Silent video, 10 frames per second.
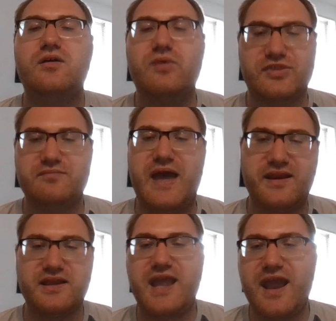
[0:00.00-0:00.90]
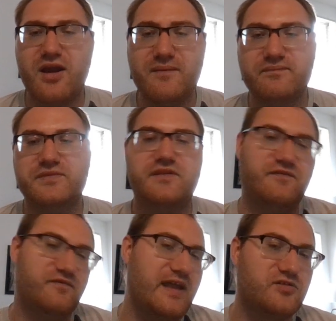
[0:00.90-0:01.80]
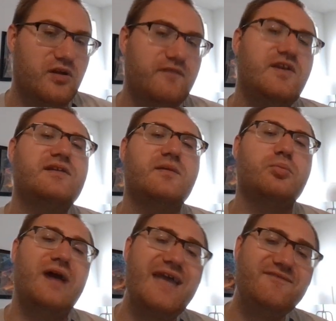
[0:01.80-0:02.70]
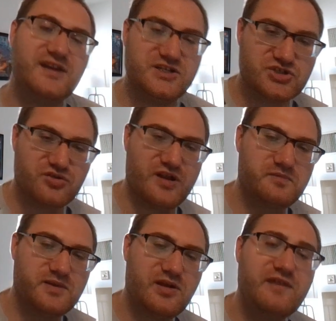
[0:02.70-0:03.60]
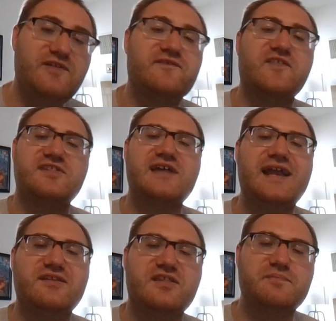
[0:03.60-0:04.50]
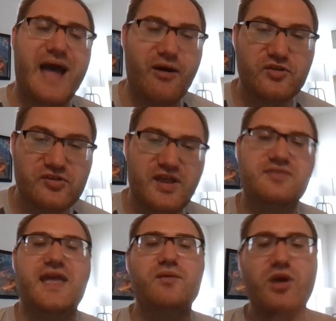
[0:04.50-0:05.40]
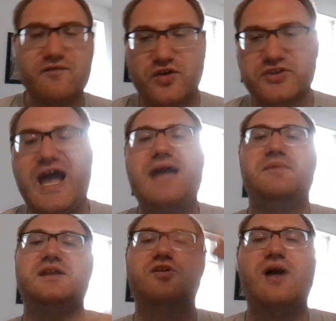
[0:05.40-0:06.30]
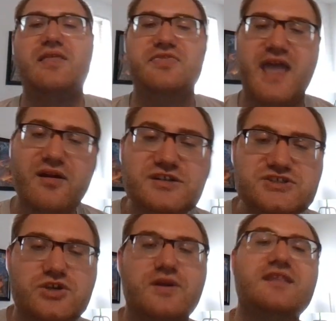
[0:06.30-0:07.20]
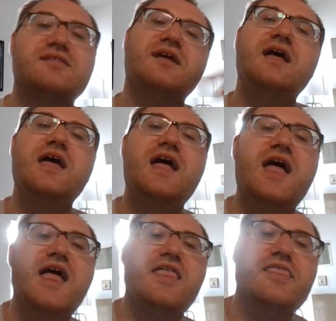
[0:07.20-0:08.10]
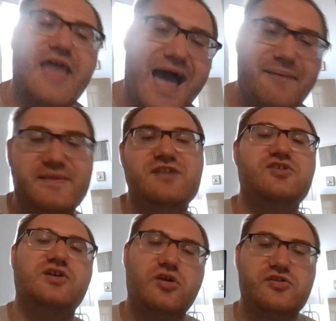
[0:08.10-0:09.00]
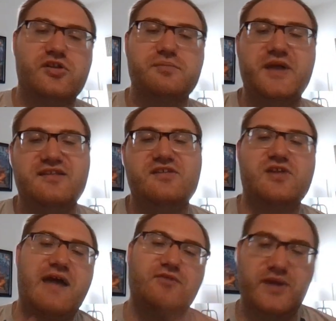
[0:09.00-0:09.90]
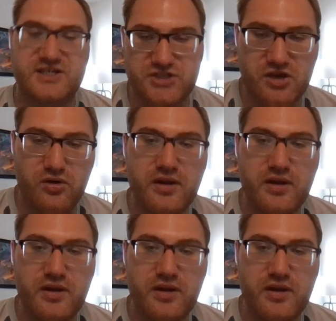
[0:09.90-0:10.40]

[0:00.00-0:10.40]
Medicare, the federal. If you had your private insurance, pretend if you have a sighted spouse and they work full time and you're on their insurance, that means you can go to those places and have no issue.